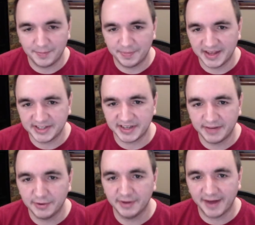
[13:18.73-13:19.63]
they should
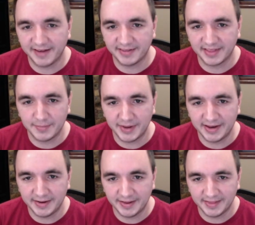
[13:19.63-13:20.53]
give you advice at that
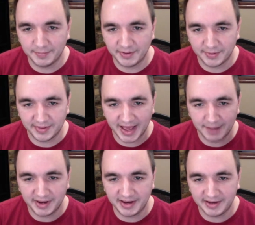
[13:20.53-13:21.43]
meeting. And then between
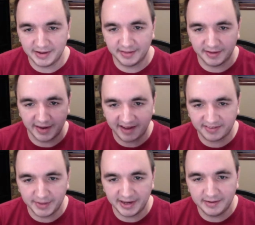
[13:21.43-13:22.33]
that meeting and the next
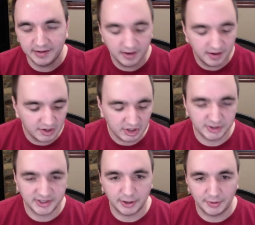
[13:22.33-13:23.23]
meeting, you
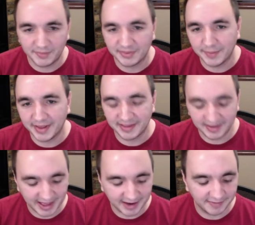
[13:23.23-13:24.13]
should go implement
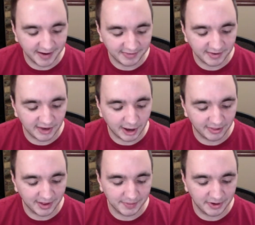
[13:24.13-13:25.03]
that advice and tell
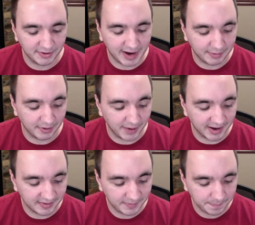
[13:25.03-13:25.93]
them, how it went.